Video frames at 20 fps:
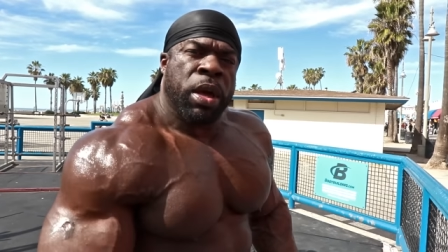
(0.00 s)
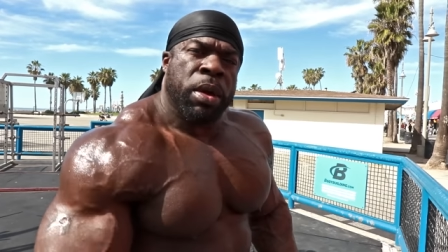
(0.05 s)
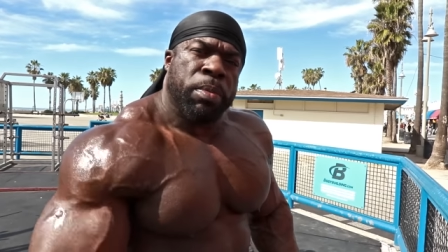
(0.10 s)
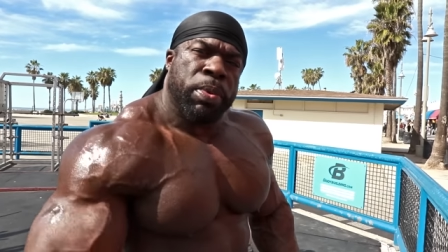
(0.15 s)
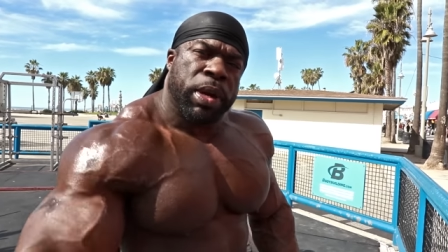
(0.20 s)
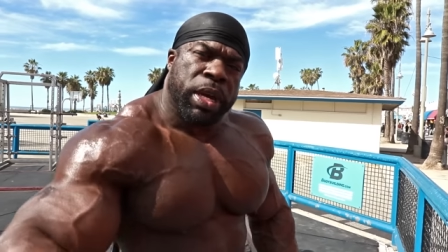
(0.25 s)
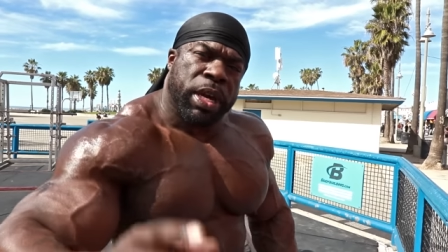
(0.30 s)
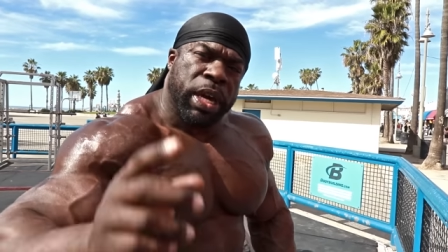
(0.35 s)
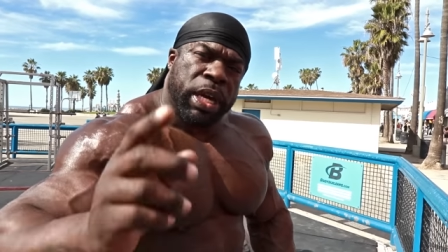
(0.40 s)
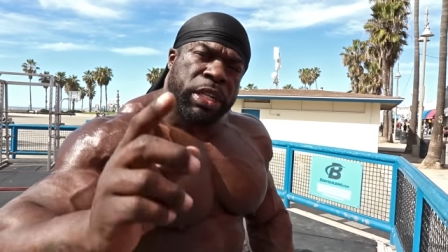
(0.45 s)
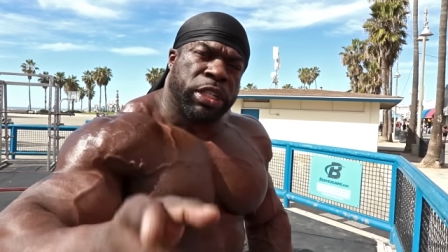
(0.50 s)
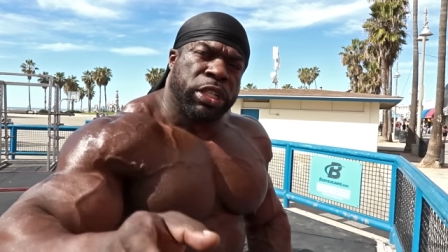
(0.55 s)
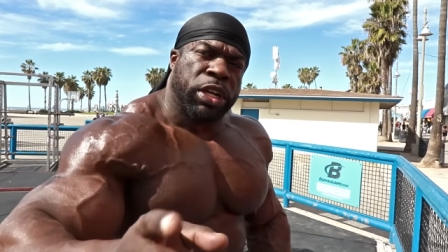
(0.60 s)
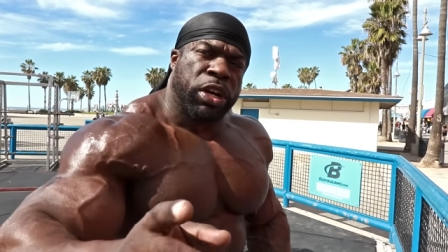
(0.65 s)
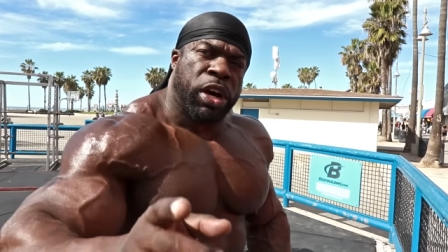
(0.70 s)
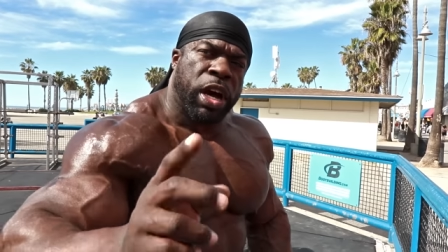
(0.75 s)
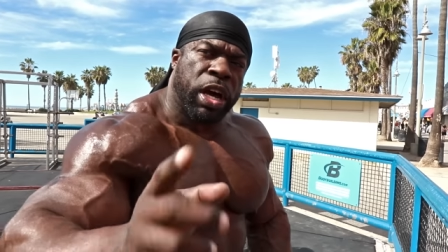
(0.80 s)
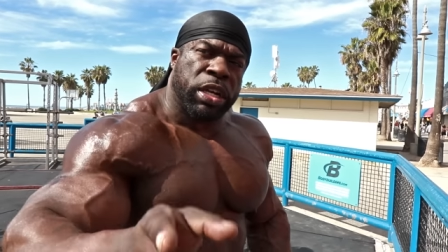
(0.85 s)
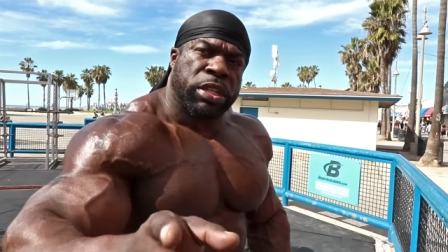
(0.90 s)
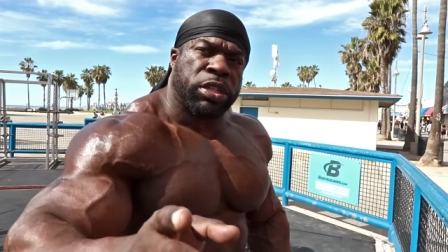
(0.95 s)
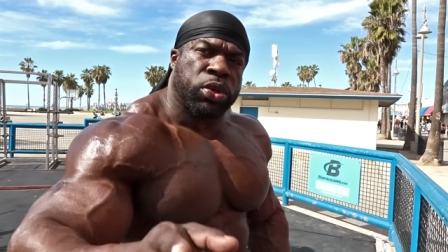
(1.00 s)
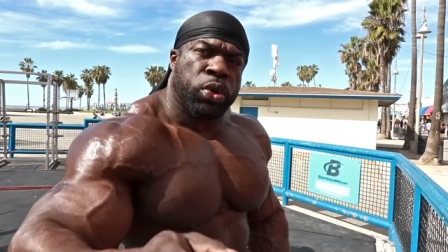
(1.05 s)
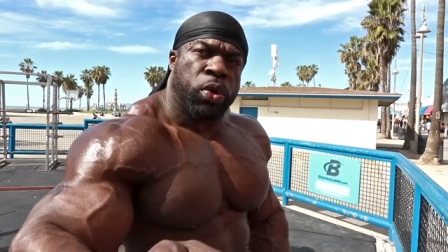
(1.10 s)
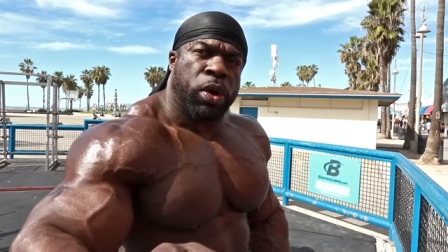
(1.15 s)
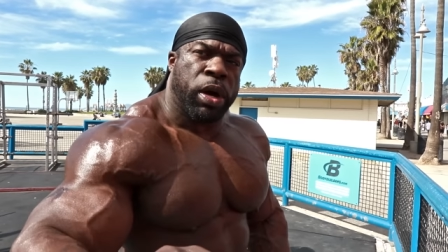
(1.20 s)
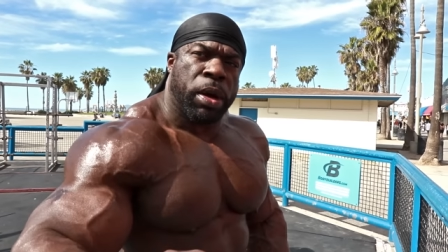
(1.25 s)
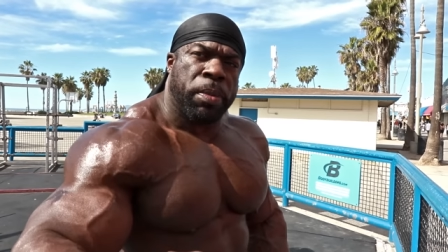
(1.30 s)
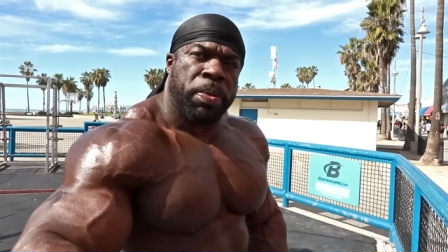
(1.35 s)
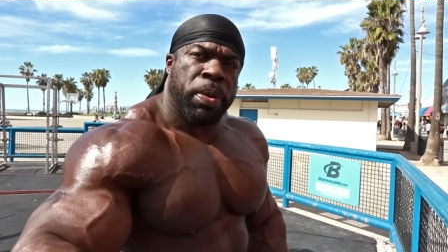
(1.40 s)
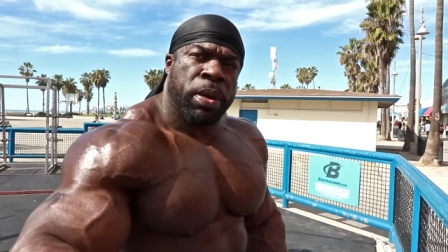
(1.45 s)
But get your
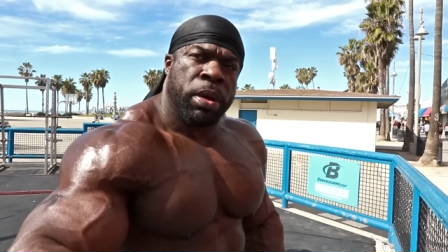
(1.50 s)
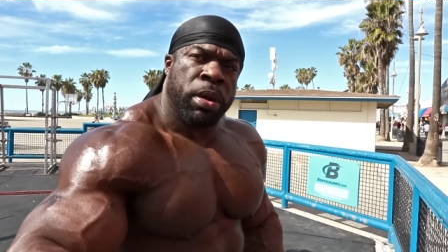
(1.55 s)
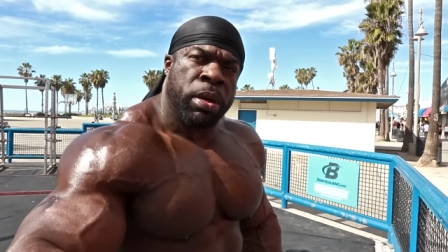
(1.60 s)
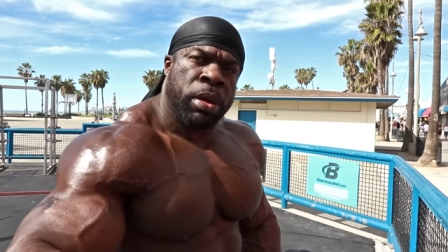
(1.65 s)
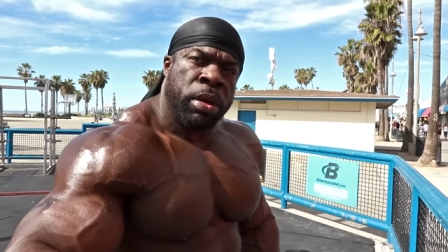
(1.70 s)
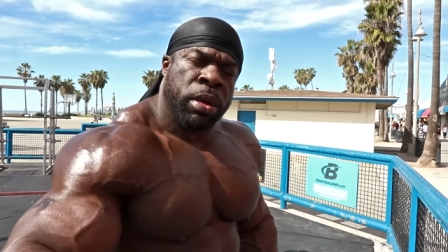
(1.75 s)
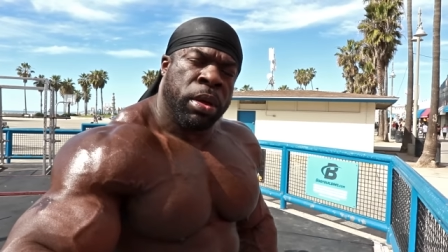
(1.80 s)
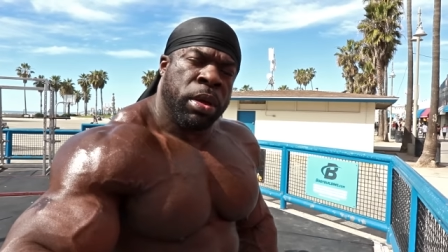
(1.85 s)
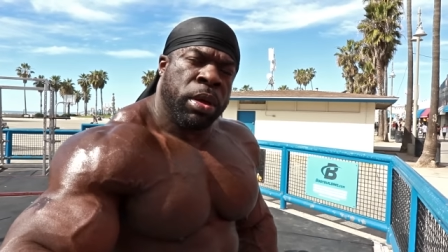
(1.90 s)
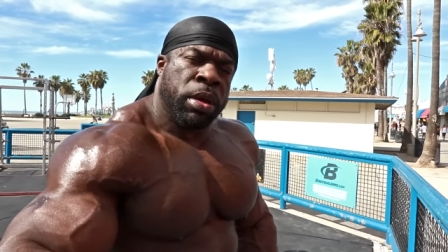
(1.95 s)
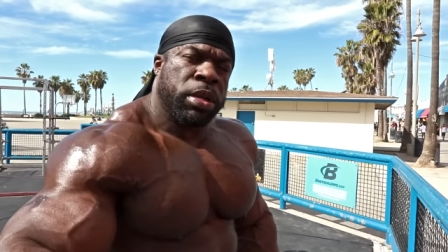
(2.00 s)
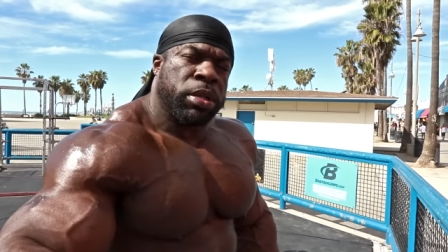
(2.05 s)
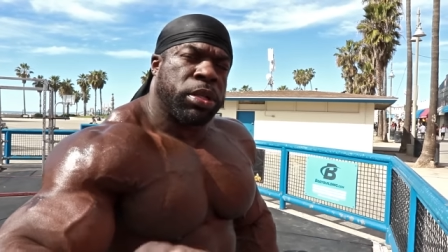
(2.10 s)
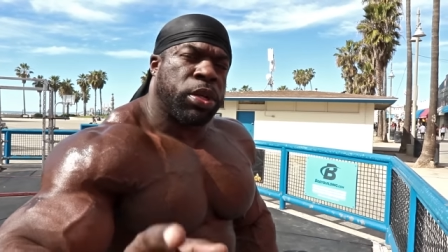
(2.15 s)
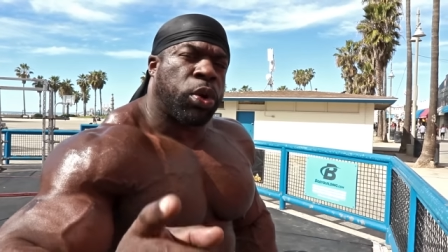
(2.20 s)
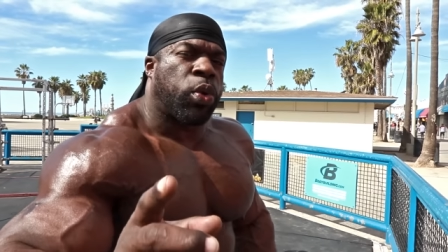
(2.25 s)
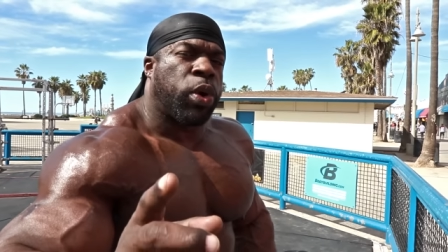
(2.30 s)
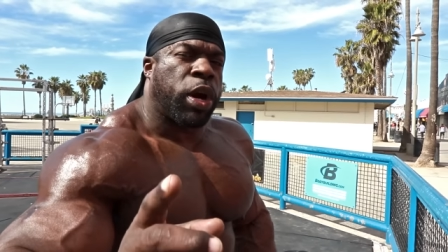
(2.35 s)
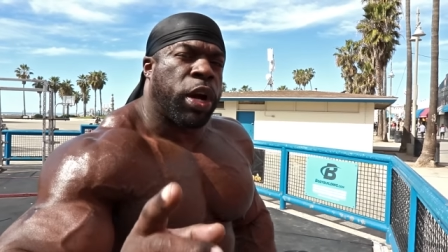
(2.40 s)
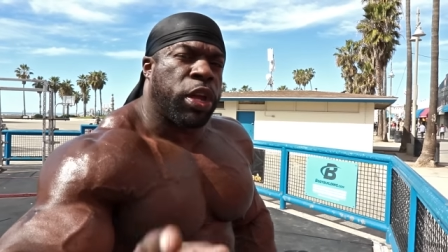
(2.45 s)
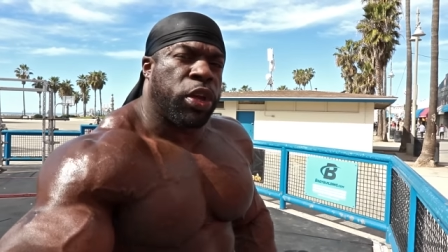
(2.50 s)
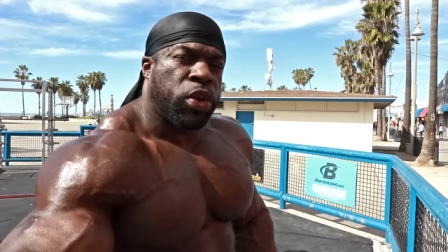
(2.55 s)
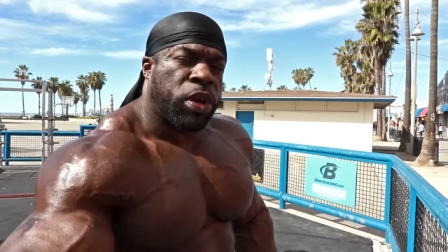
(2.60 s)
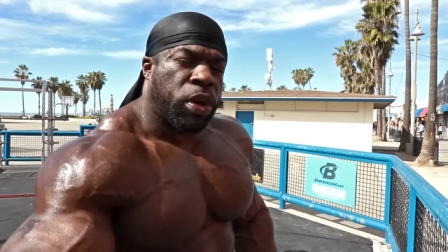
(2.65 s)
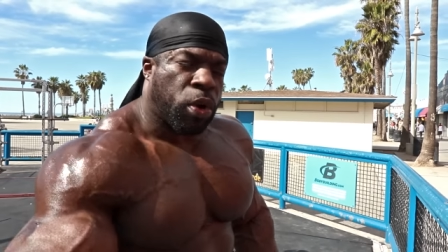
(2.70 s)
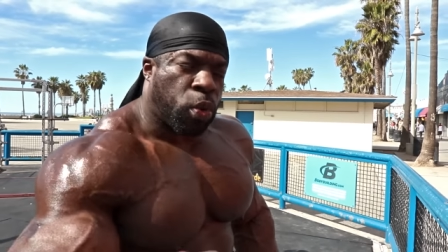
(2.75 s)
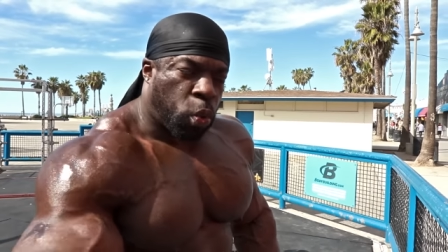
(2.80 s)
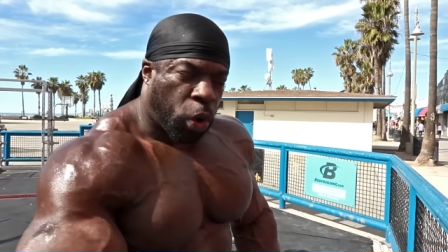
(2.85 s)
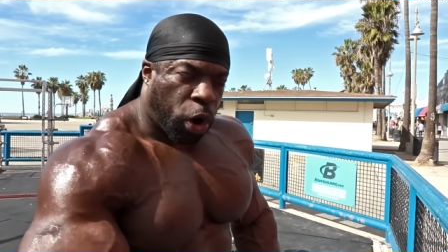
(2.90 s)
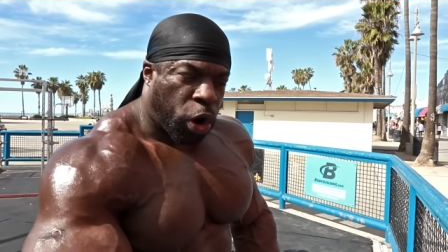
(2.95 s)
hustle up to where you
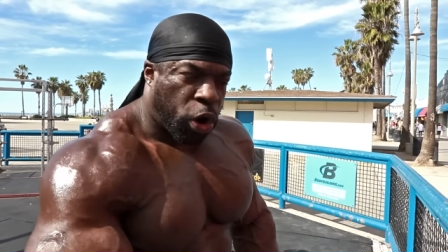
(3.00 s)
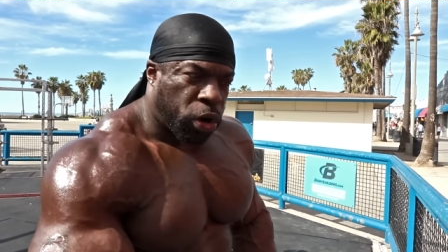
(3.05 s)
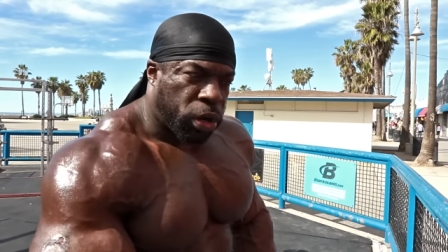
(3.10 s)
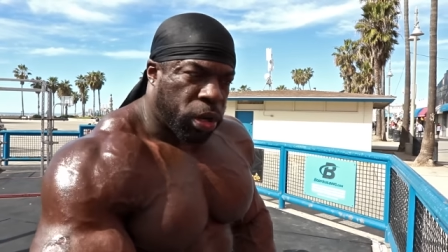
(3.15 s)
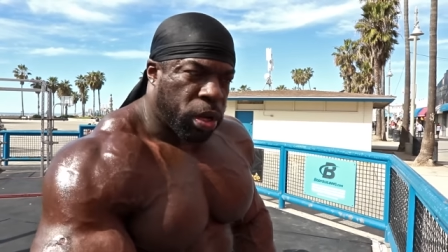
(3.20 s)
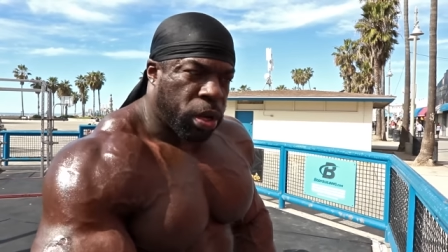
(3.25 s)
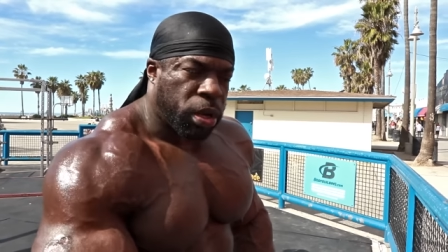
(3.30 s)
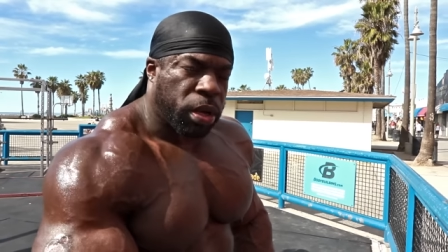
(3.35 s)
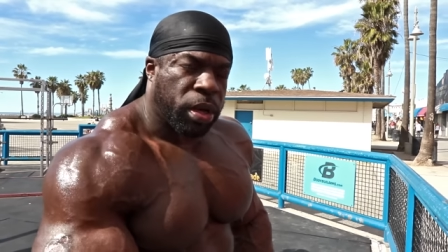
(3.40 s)
can work